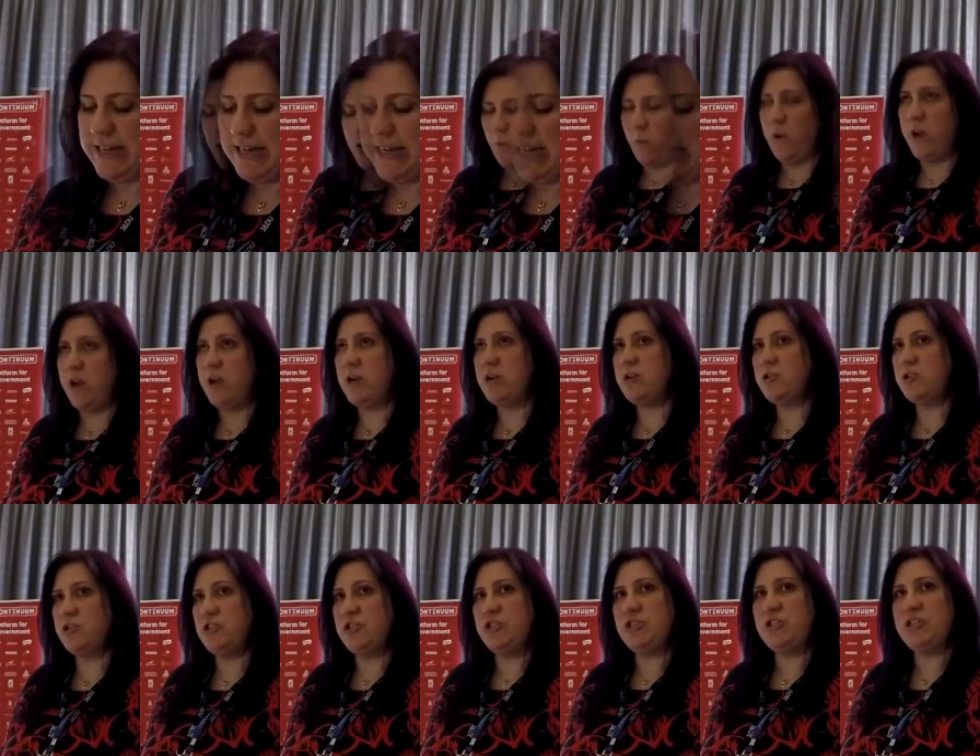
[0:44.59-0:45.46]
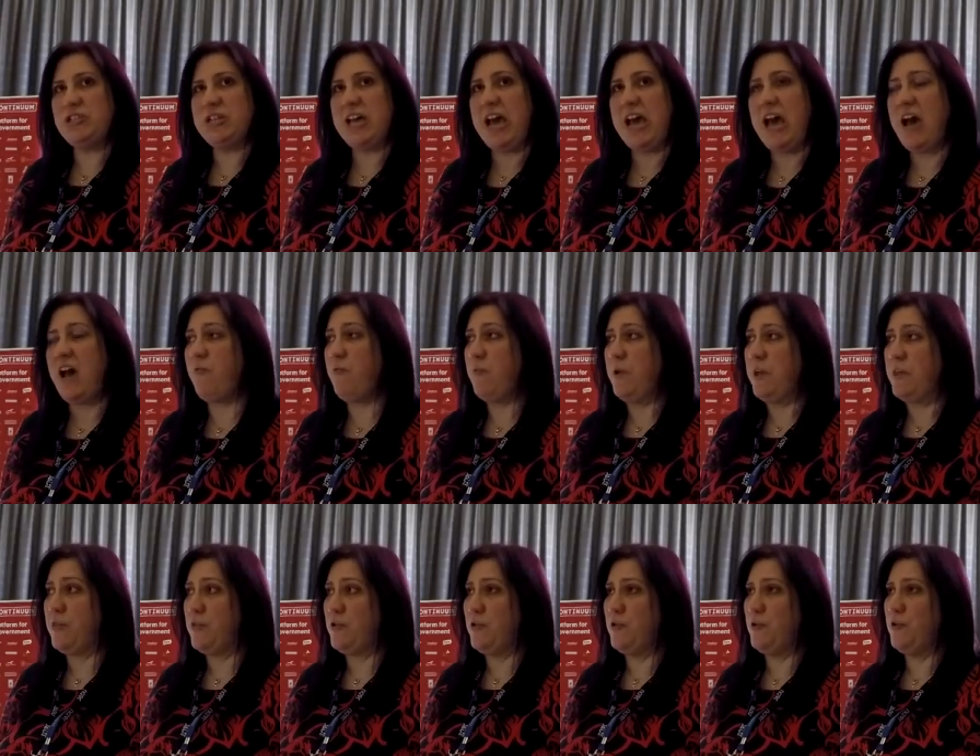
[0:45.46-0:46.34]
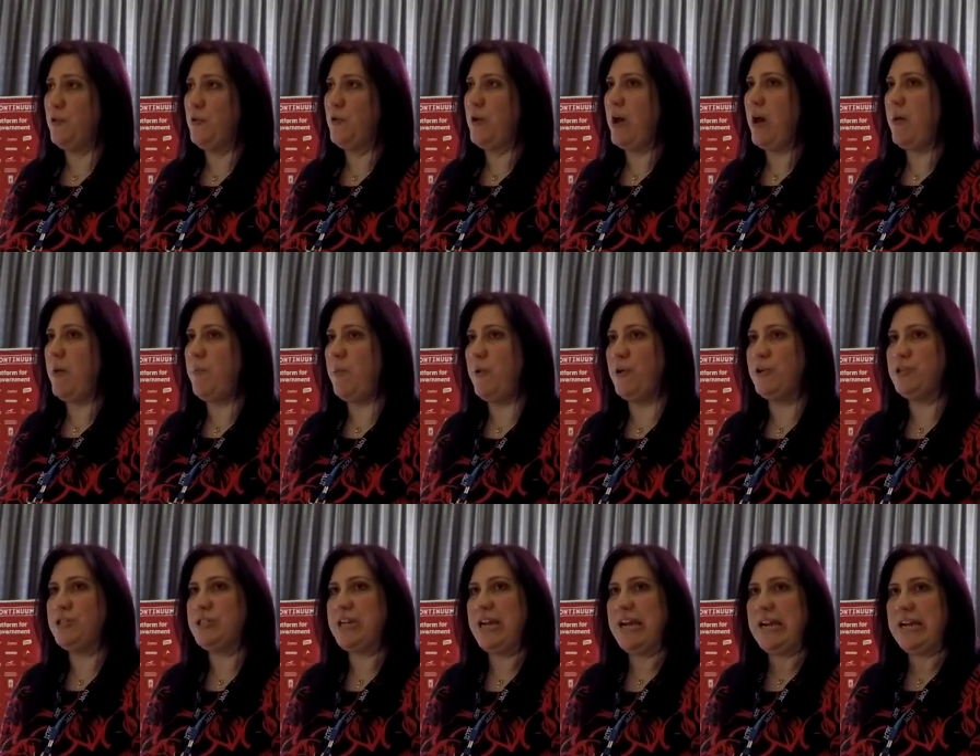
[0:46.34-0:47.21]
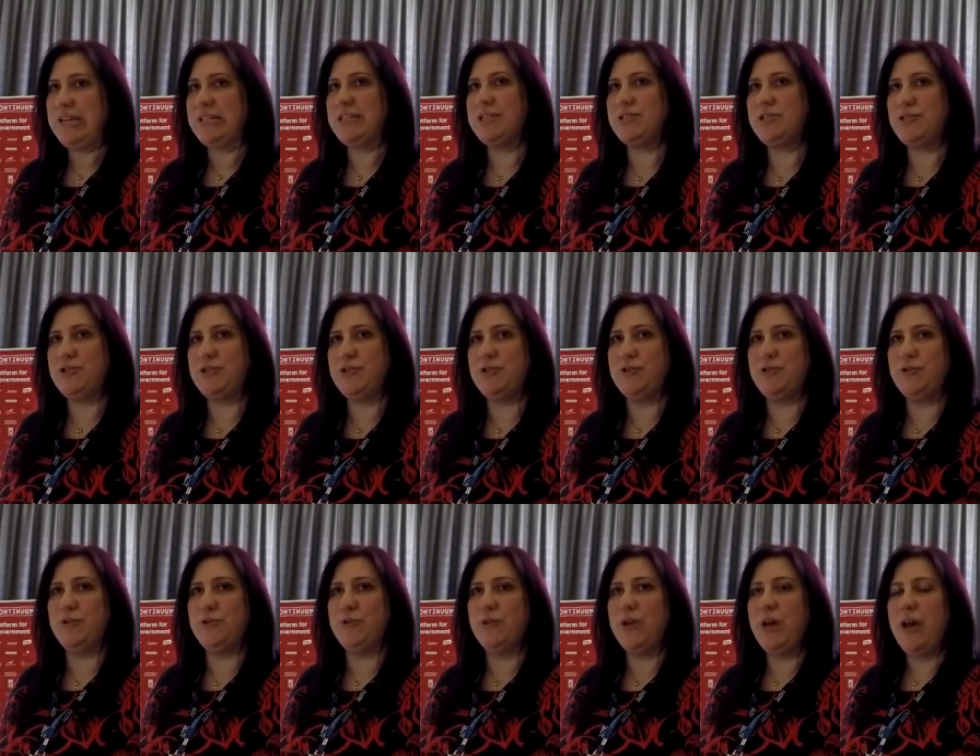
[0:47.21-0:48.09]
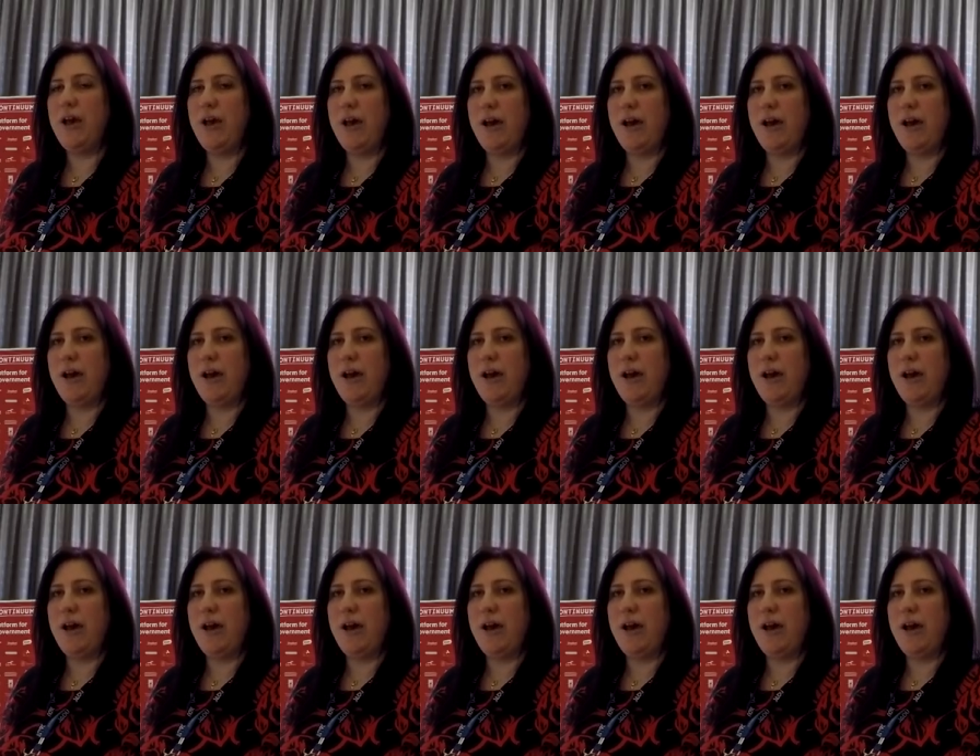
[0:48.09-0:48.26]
We're just halfway through a project to